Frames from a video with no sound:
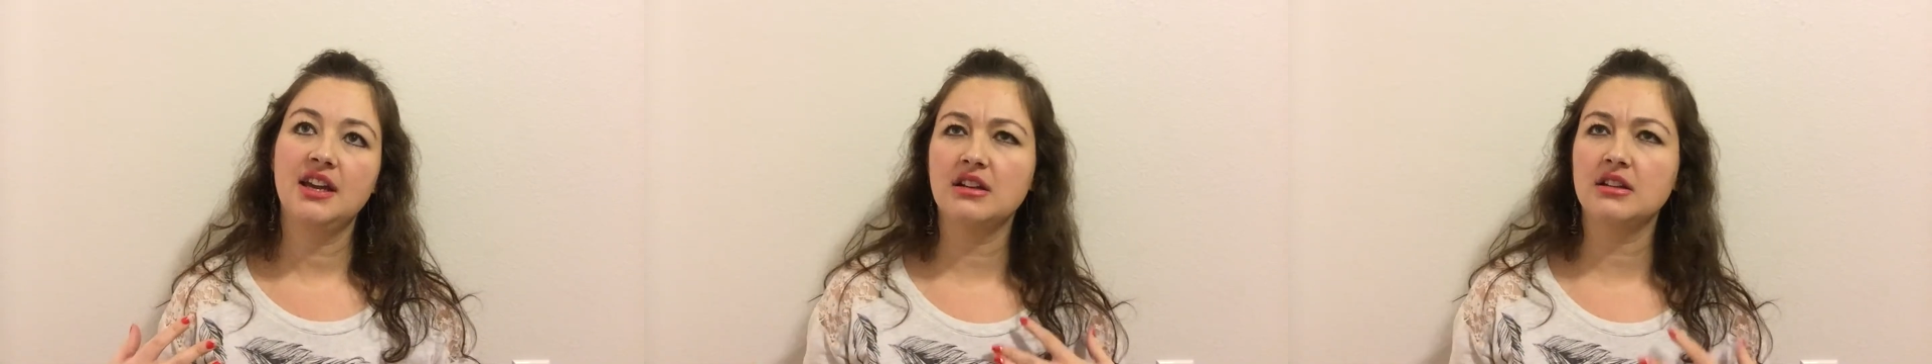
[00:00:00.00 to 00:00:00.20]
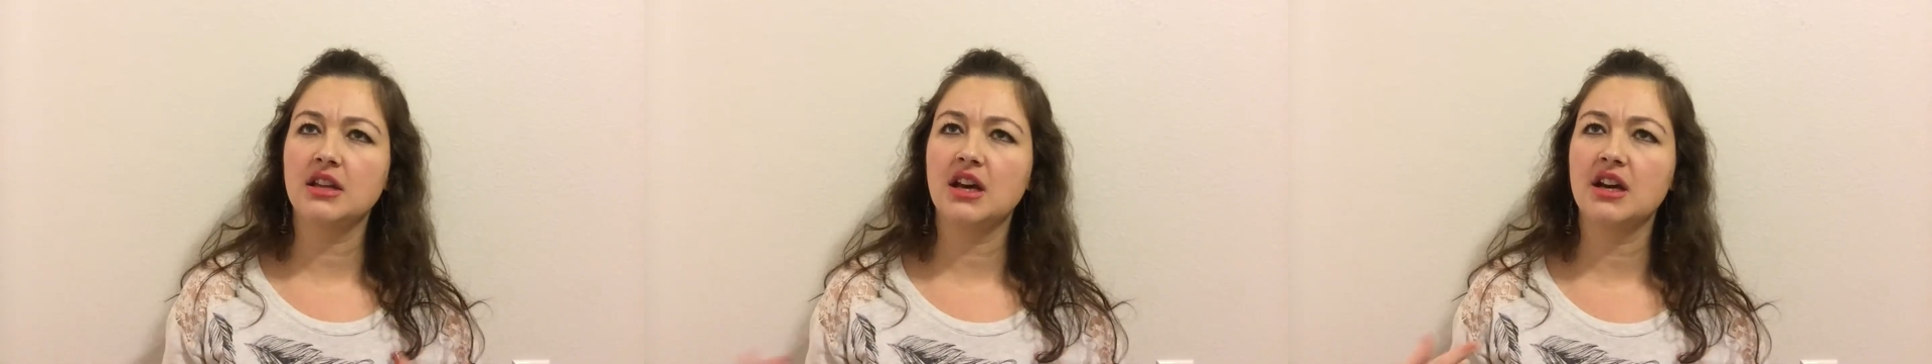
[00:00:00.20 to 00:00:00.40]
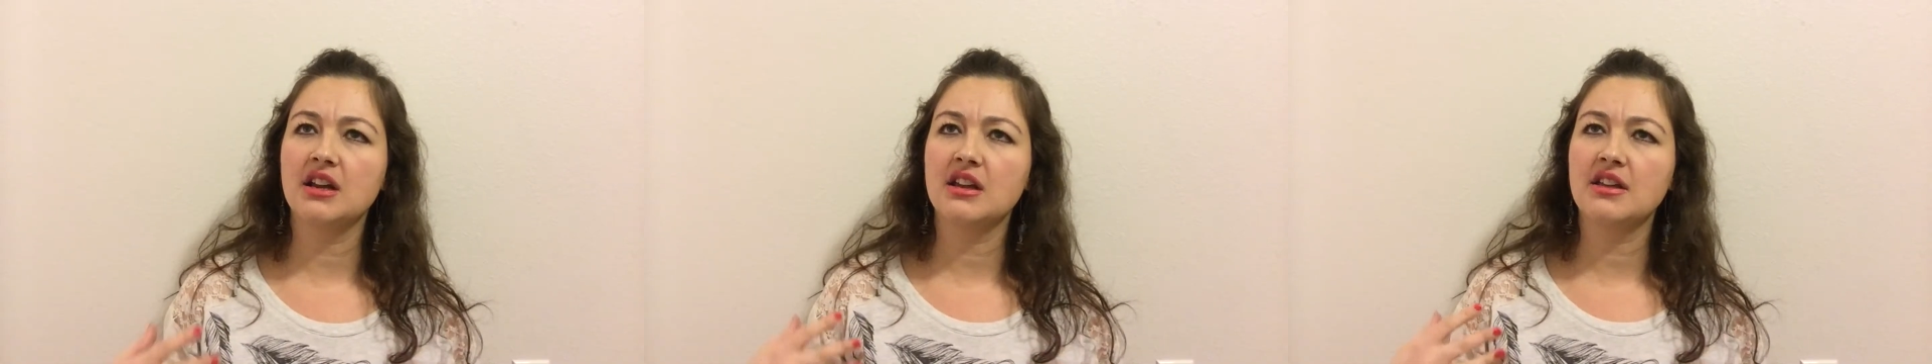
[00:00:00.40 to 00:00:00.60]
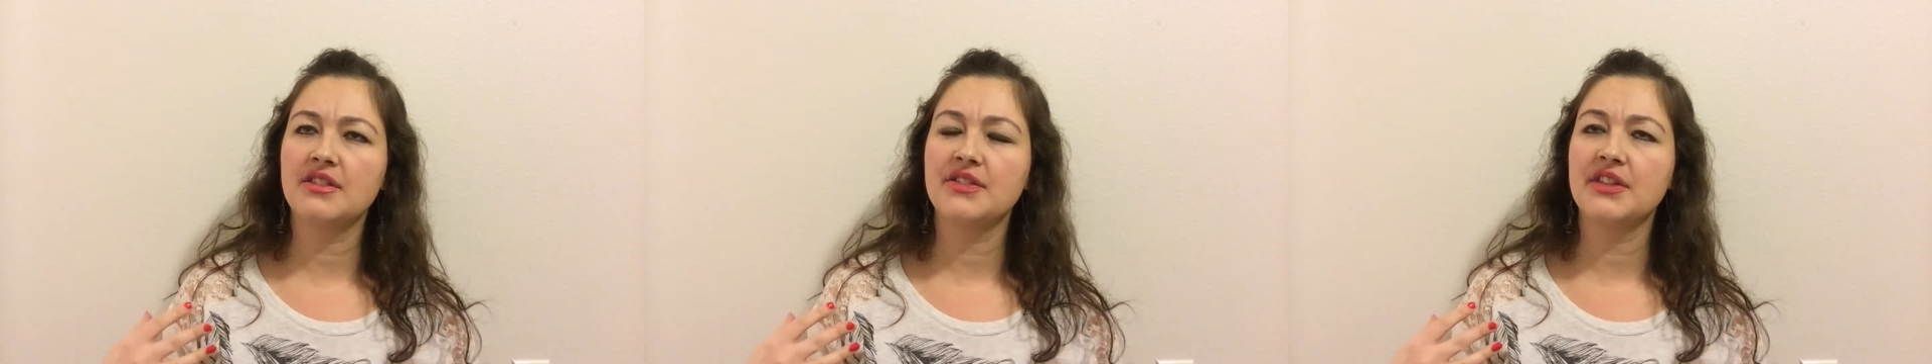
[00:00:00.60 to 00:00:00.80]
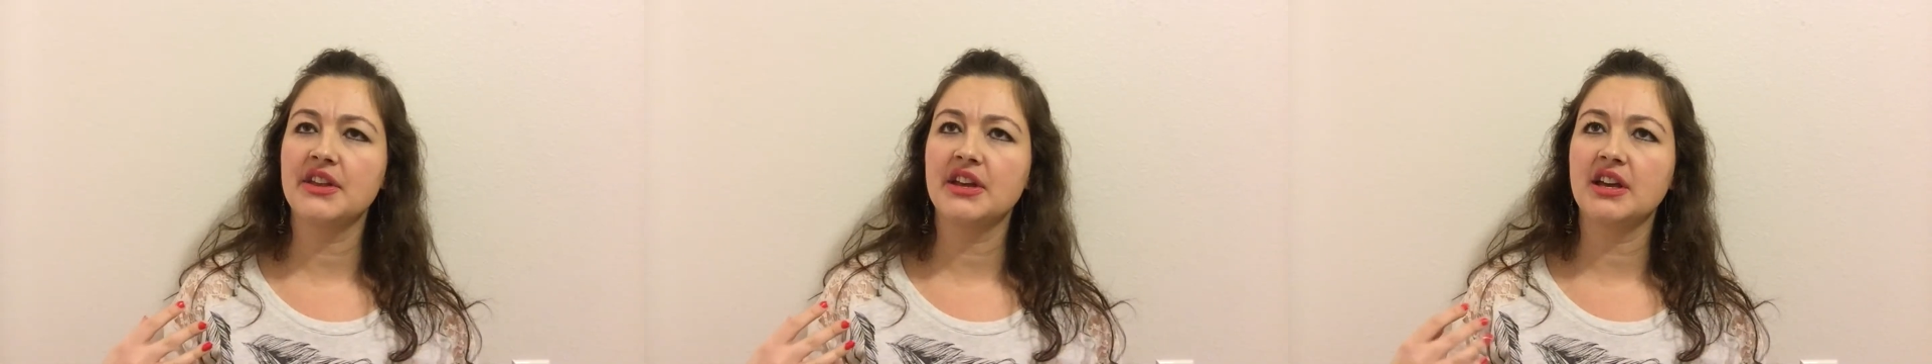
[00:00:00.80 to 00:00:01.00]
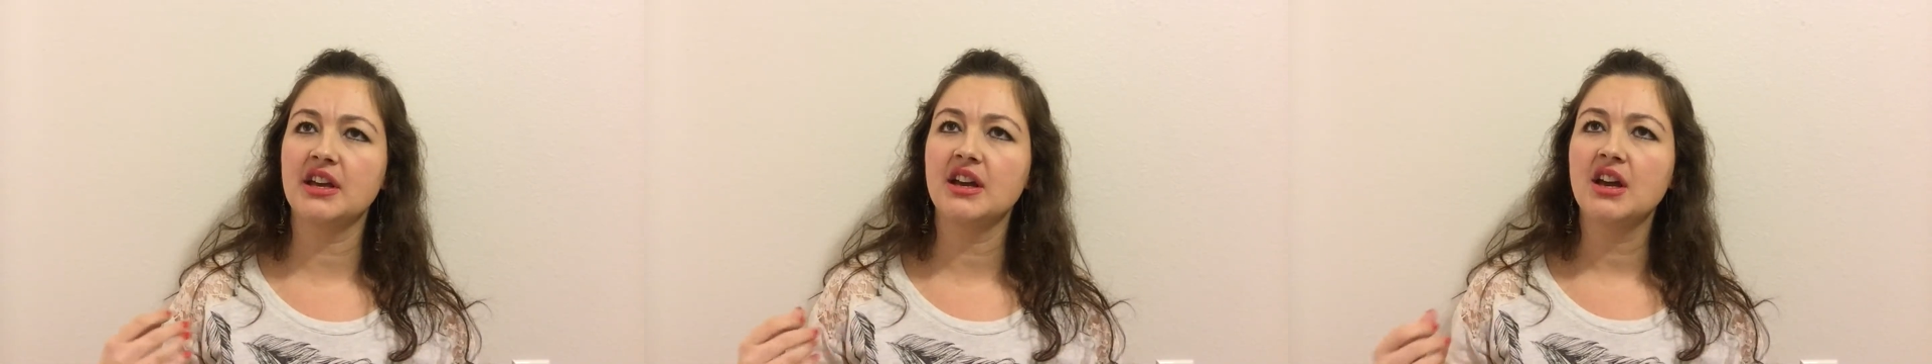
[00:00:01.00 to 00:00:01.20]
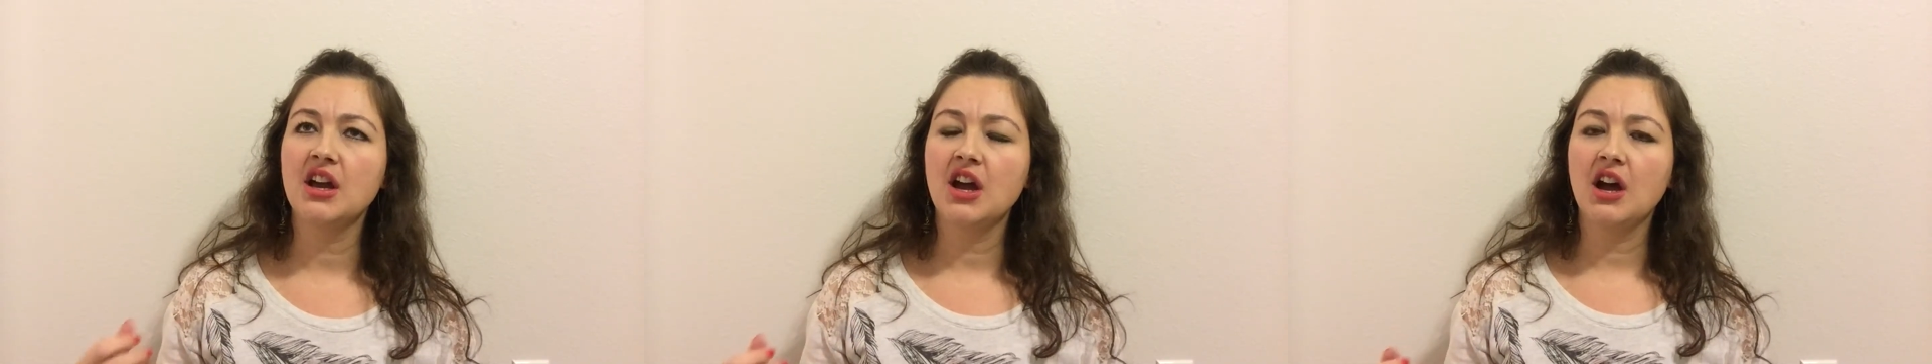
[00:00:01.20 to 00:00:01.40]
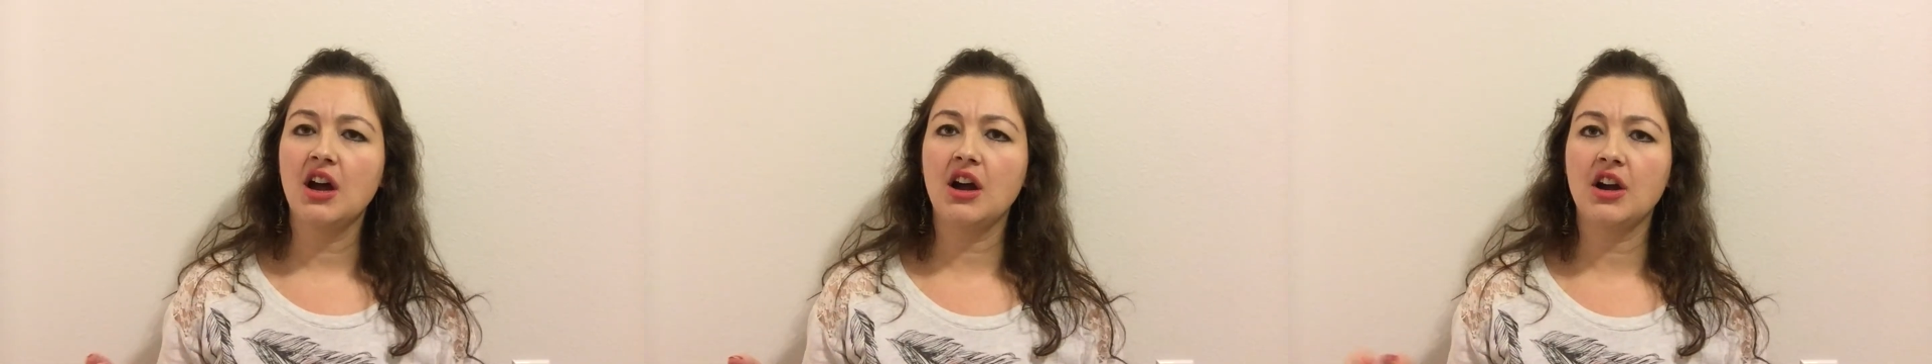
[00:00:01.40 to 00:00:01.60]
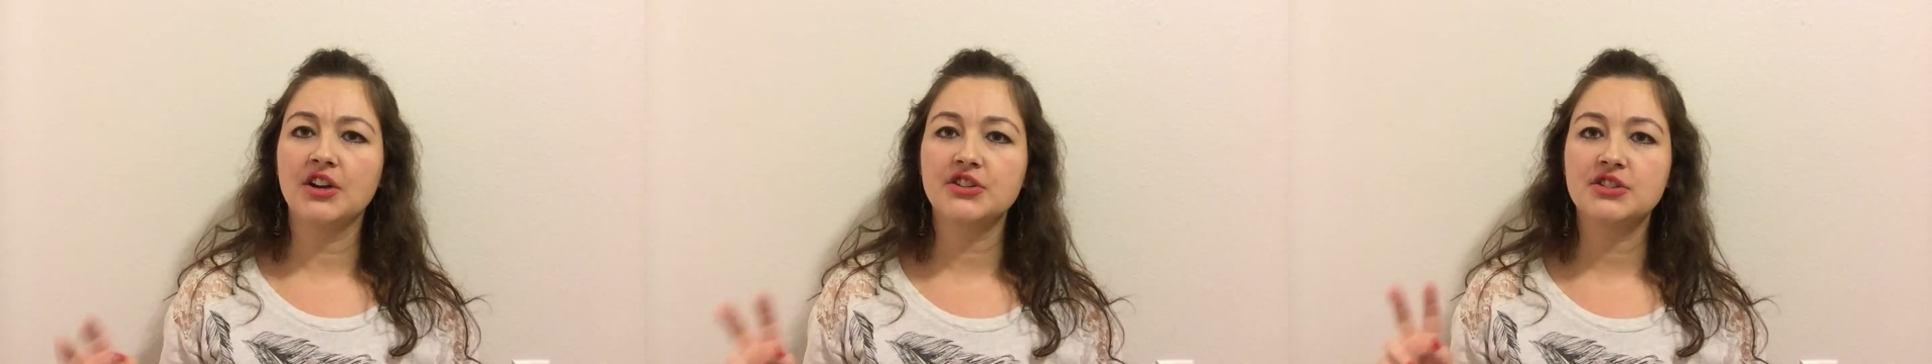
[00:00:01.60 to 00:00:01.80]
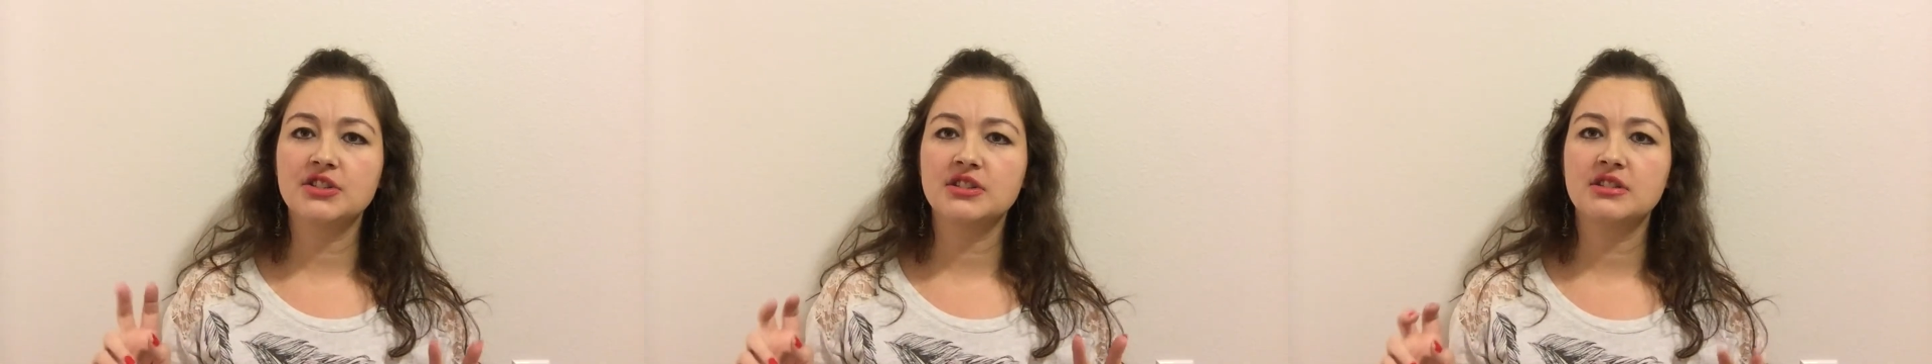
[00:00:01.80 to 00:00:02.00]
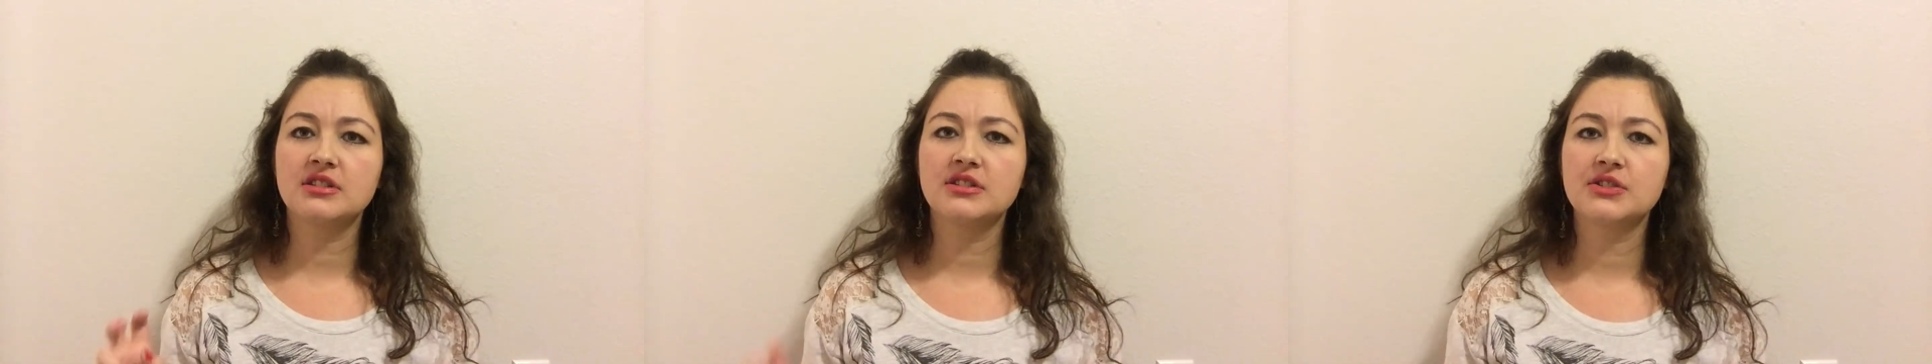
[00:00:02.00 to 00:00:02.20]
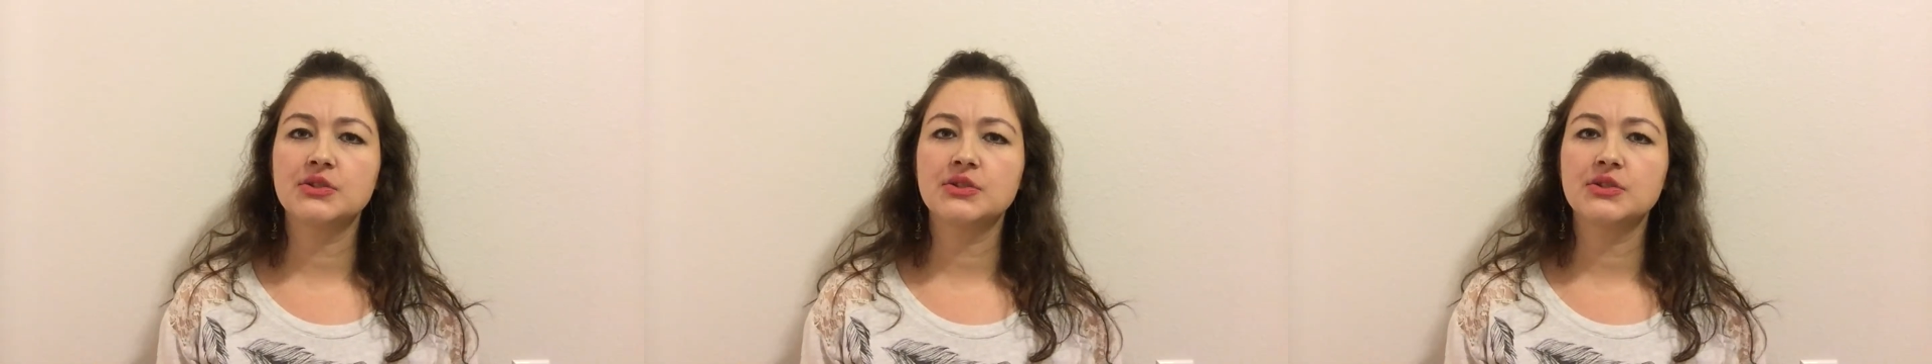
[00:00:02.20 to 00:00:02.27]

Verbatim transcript: A lot of the arts